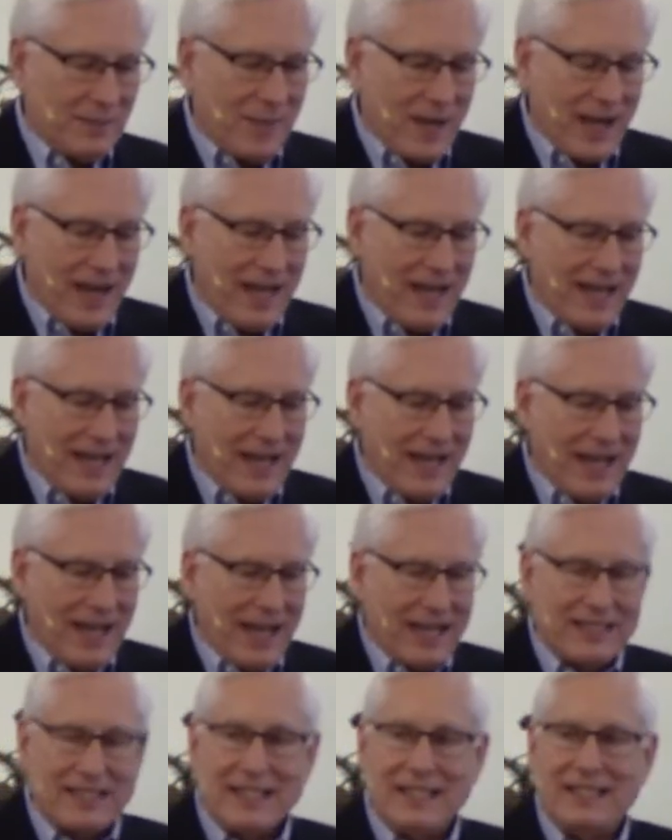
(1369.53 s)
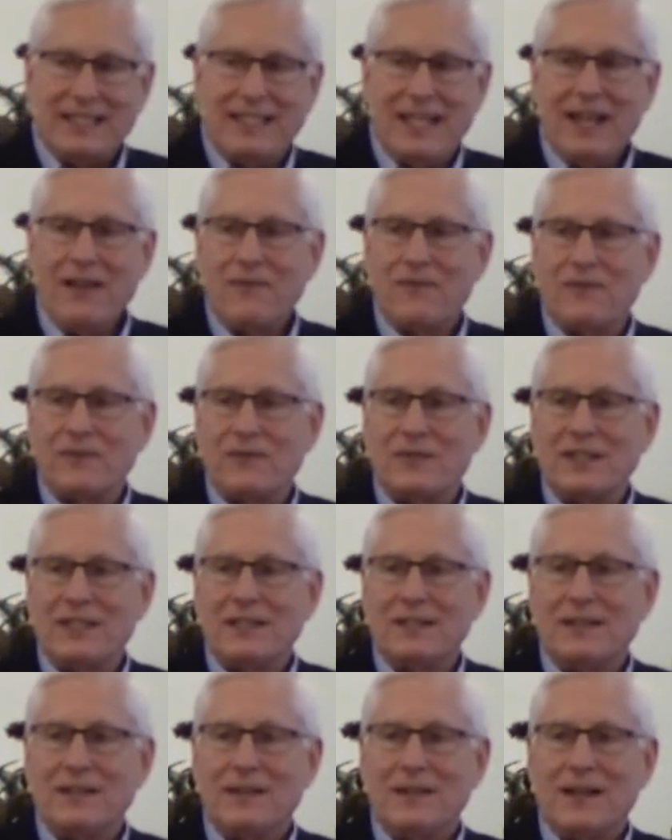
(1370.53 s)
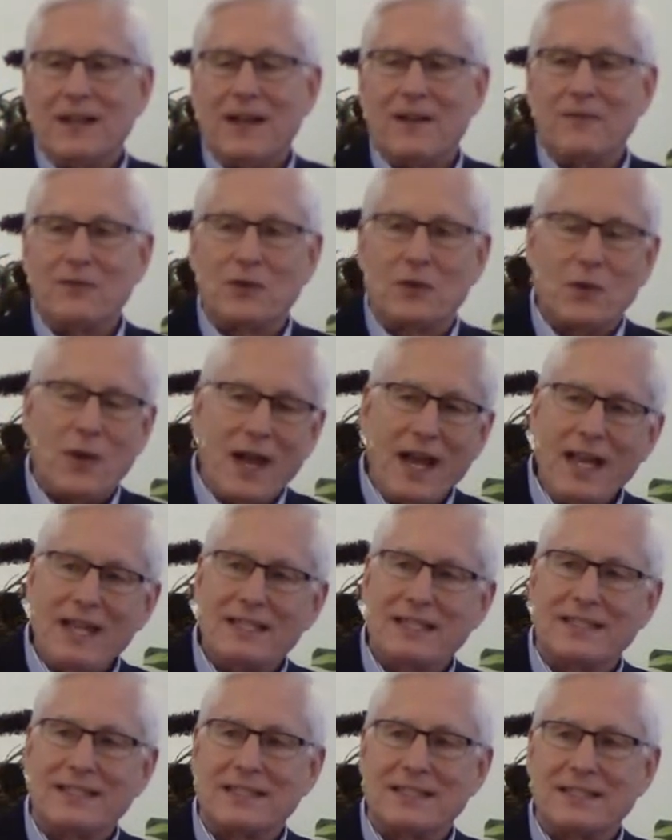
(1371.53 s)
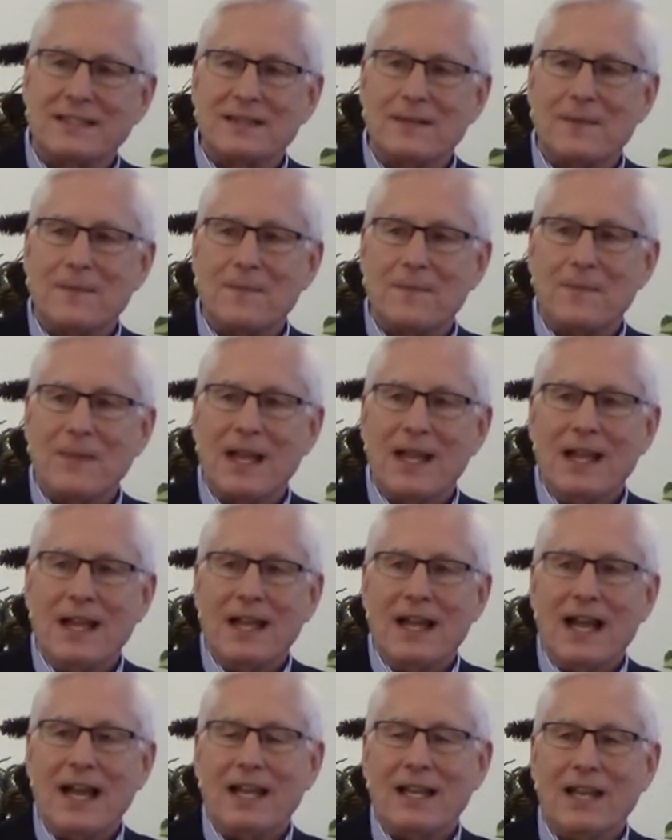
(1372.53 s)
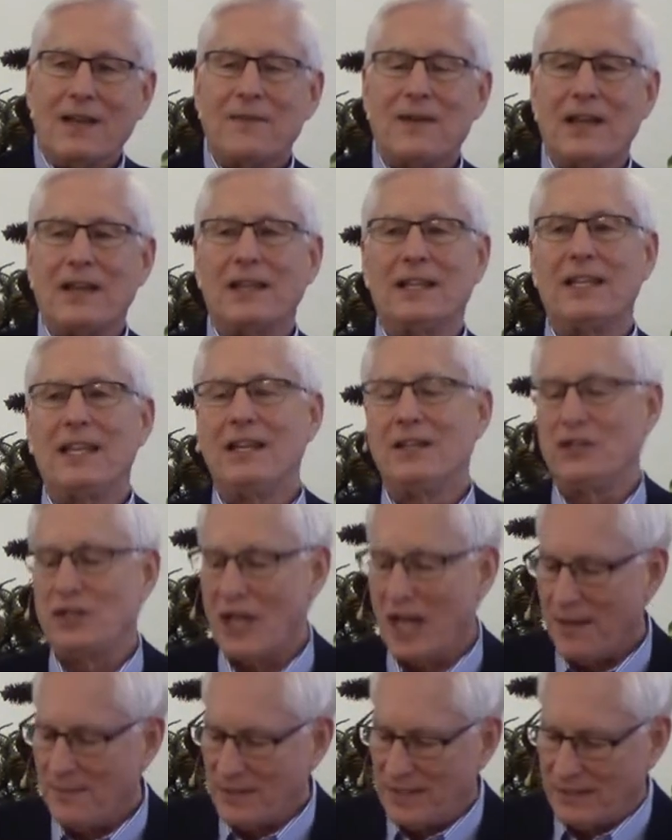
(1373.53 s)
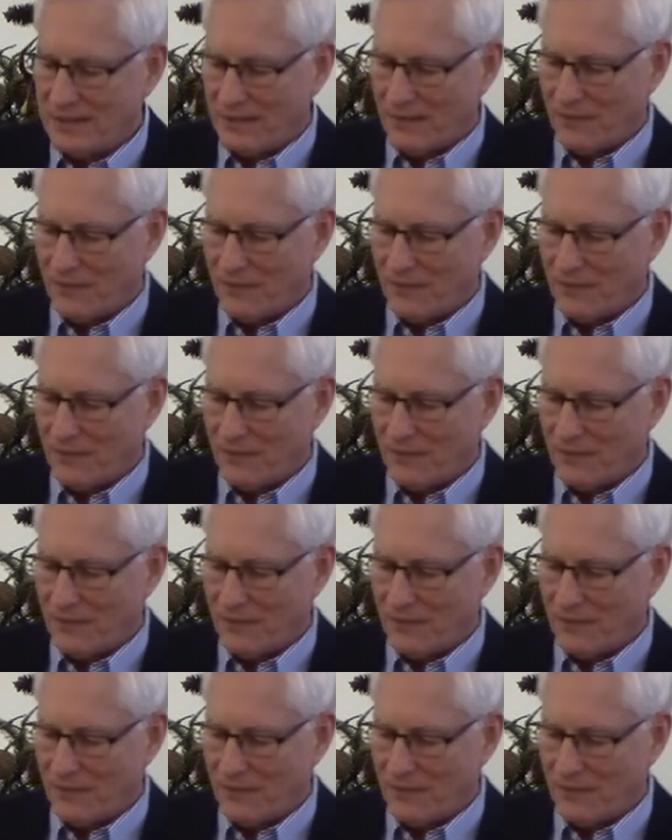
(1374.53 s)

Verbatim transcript: by as a gift of grace I love how the King James